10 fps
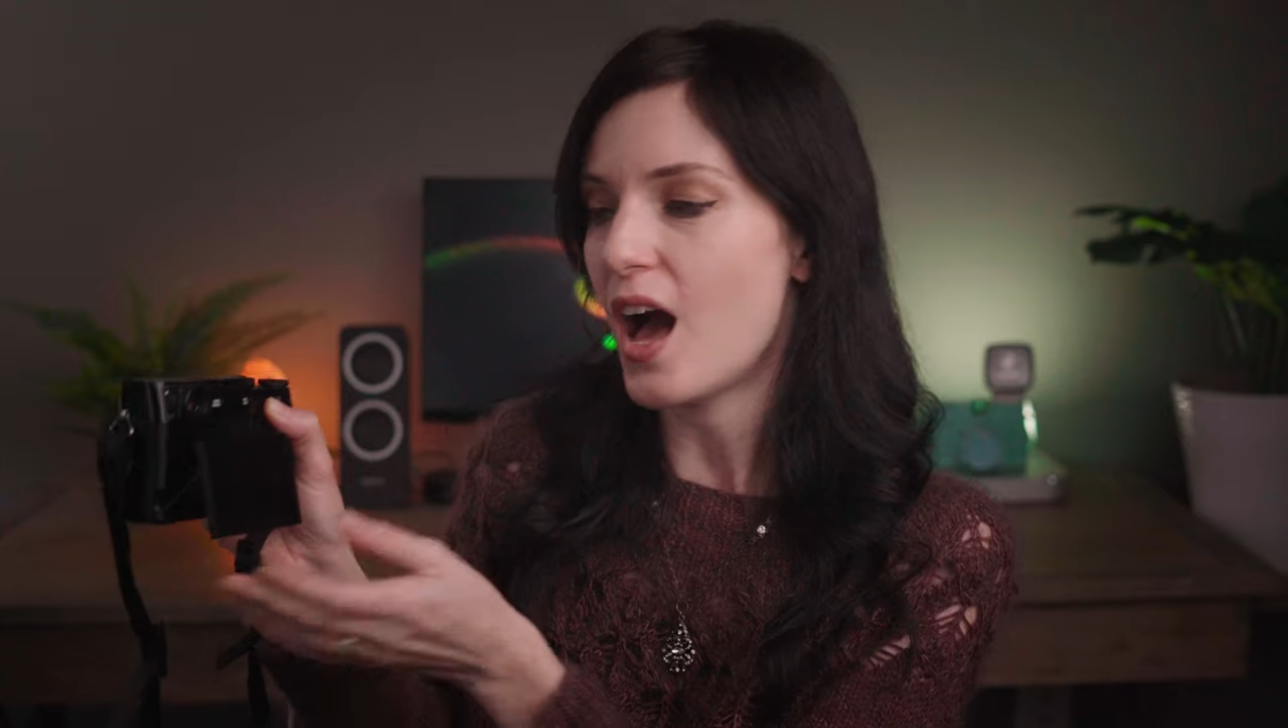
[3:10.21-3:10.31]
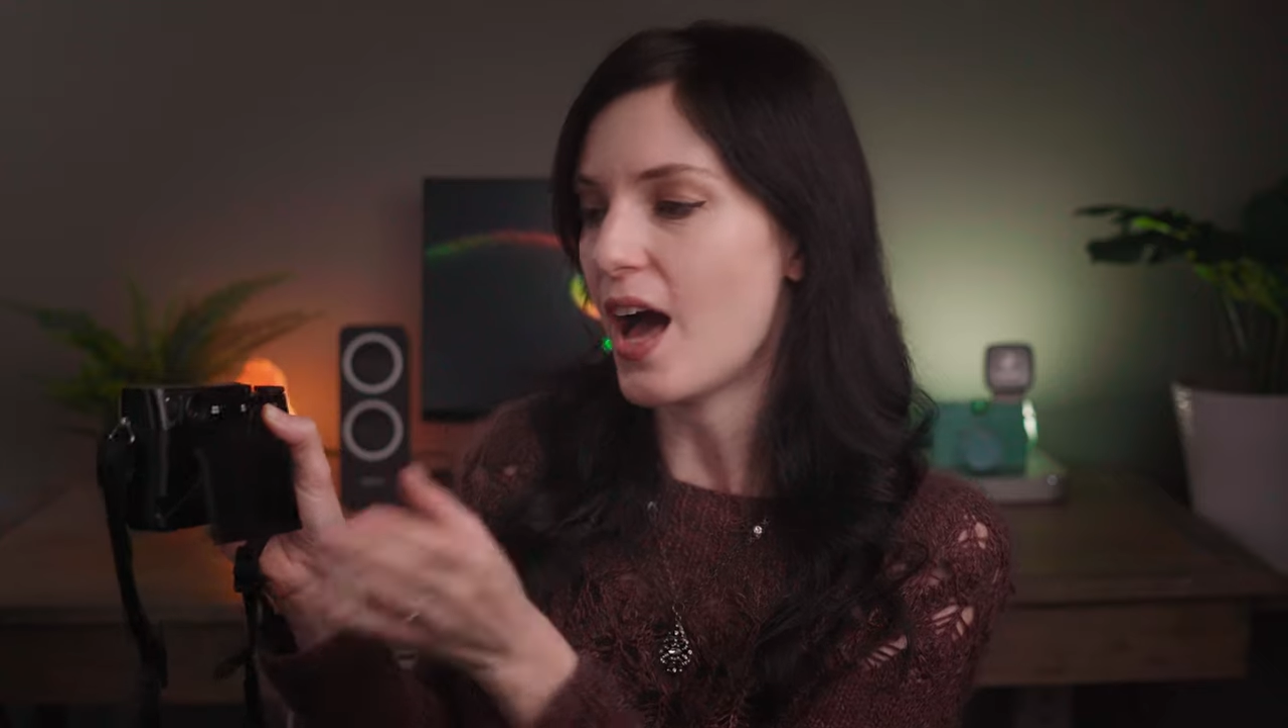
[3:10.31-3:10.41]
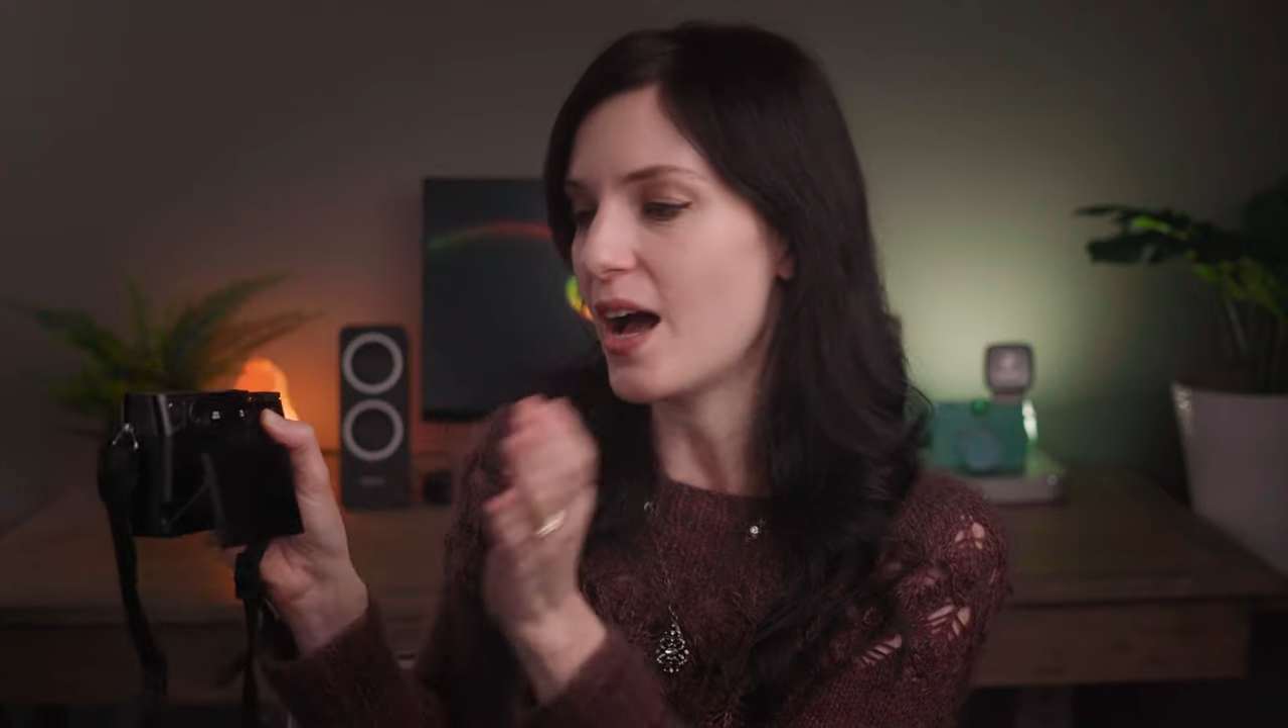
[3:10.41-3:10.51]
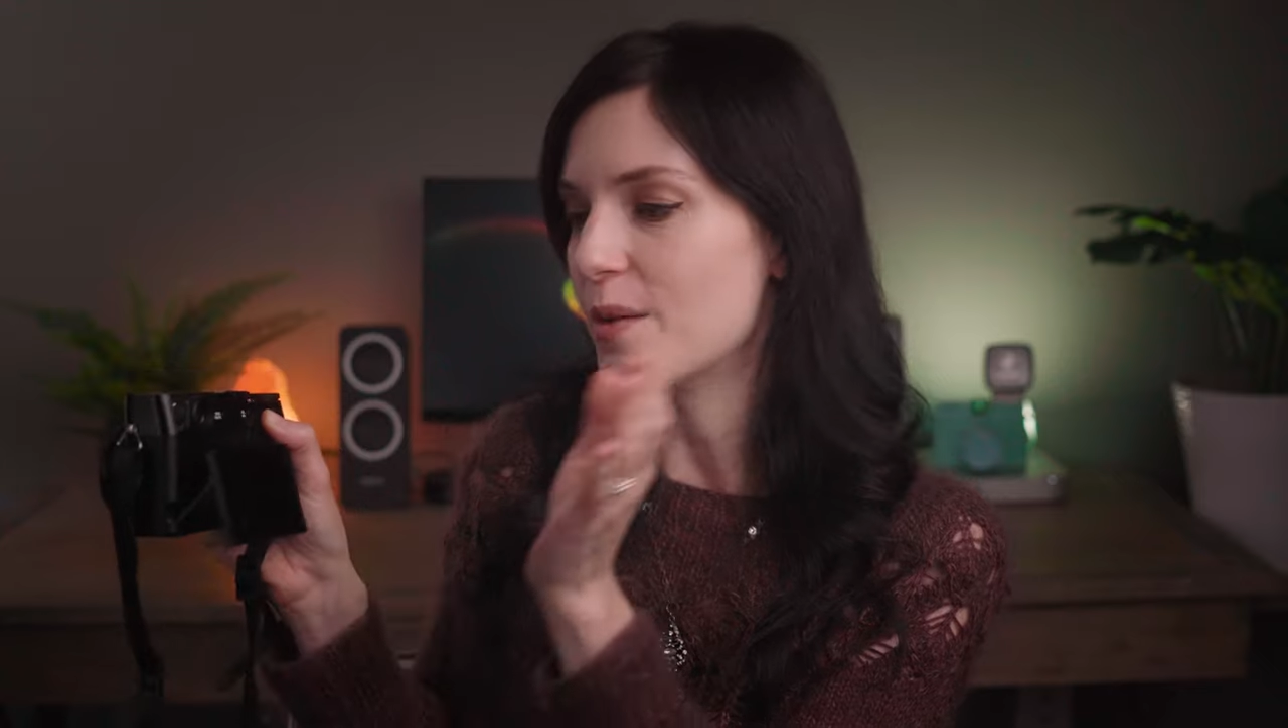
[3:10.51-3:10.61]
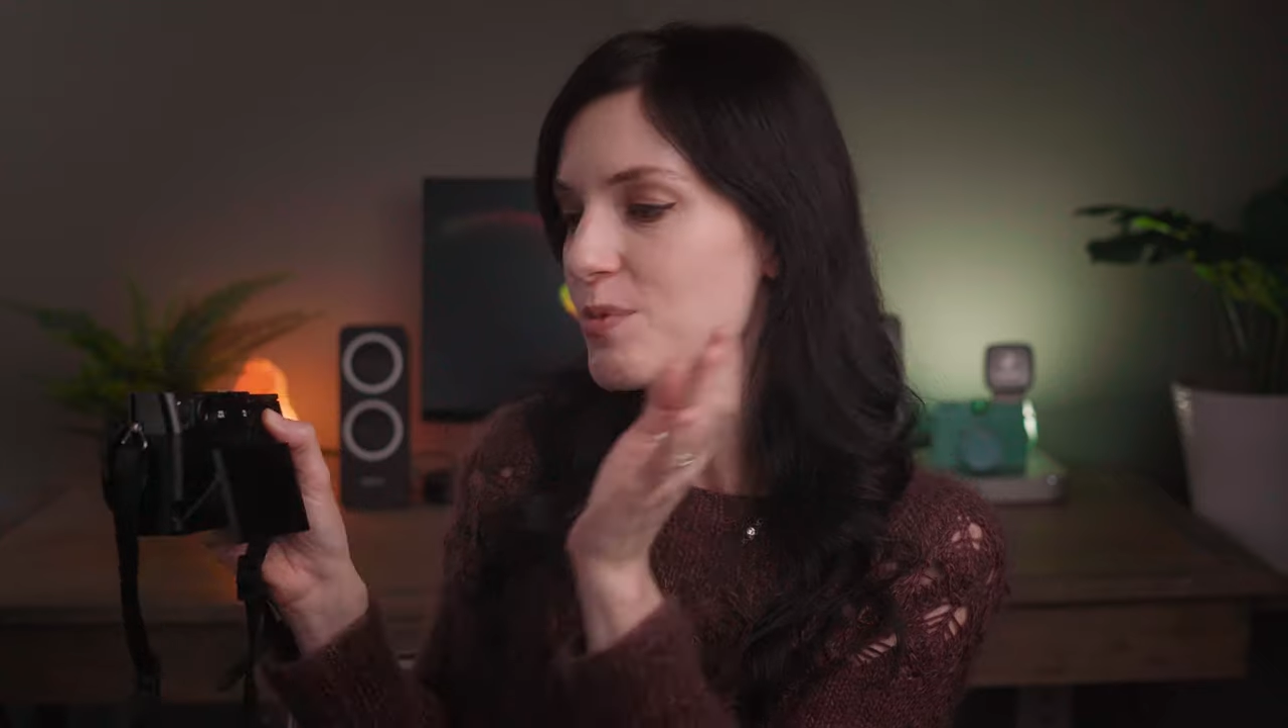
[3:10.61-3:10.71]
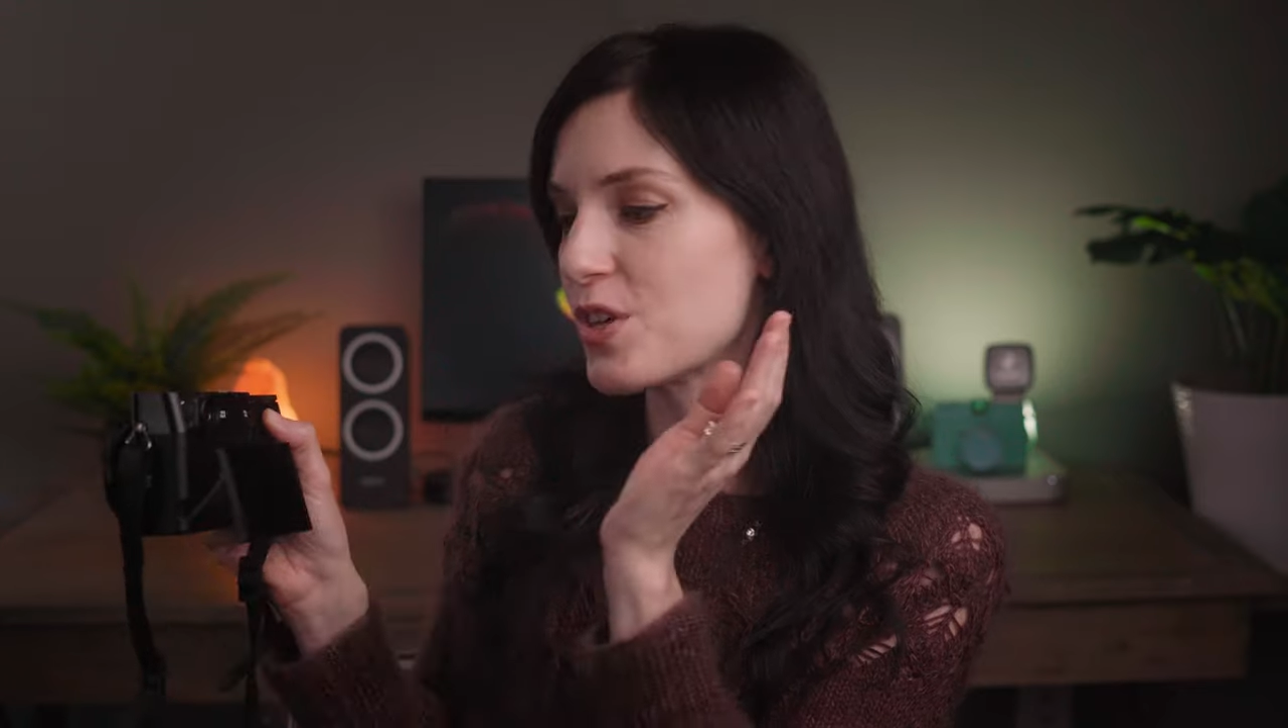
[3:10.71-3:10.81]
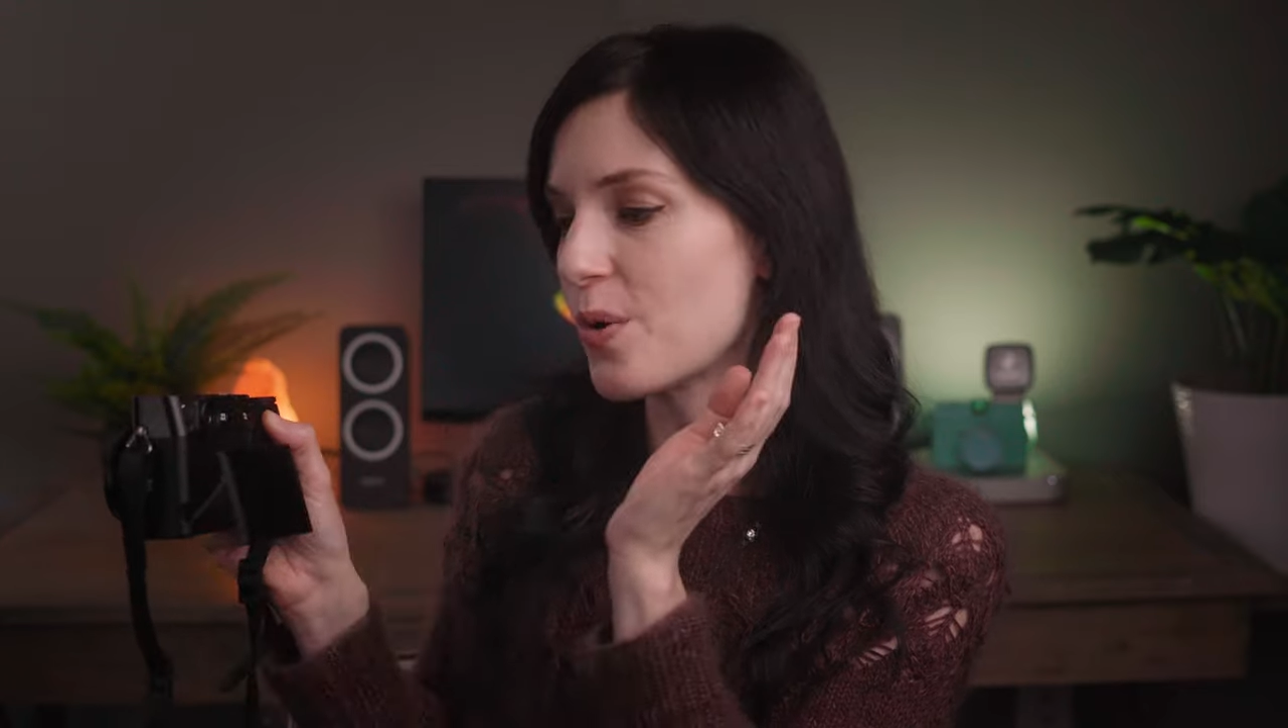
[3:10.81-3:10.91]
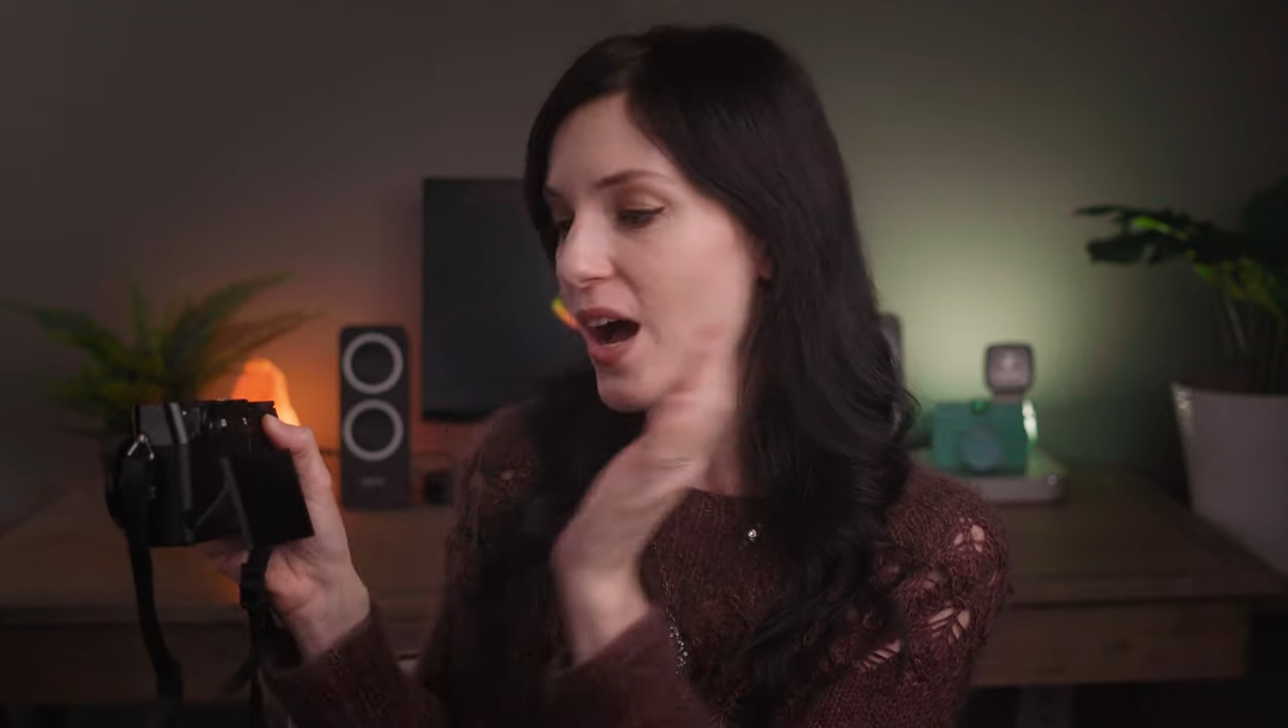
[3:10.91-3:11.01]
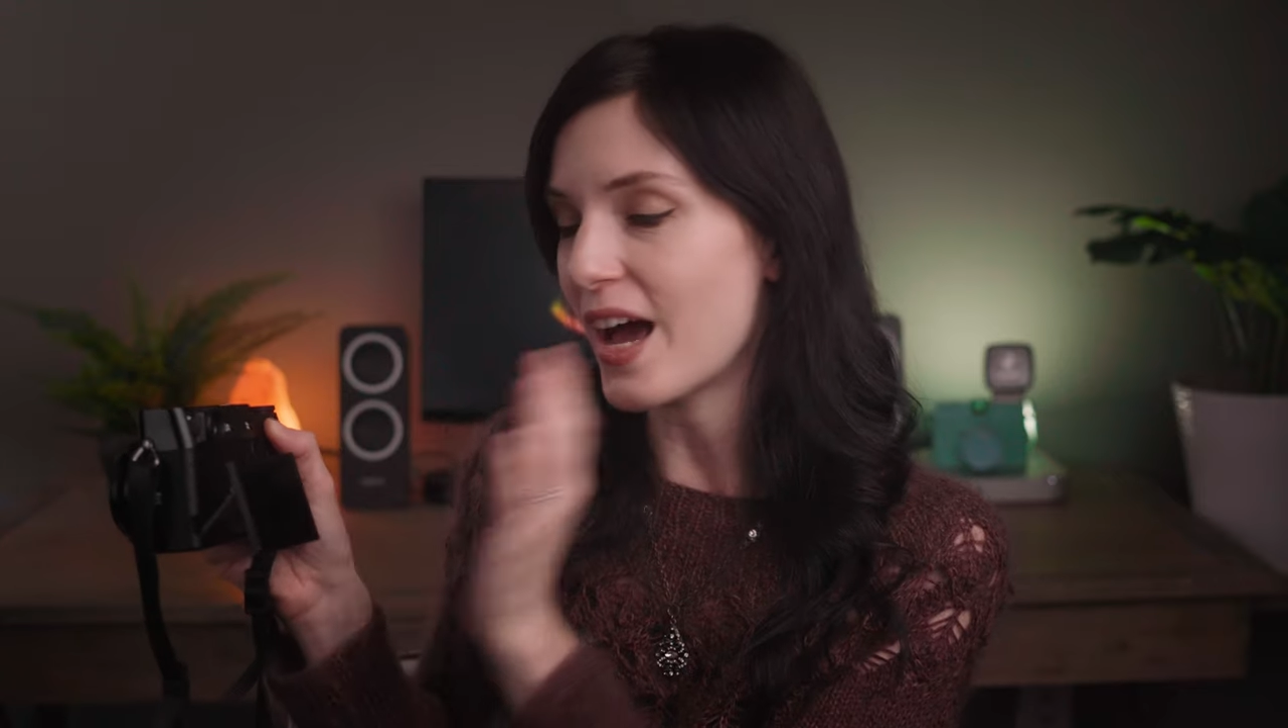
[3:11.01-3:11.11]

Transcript: Um, so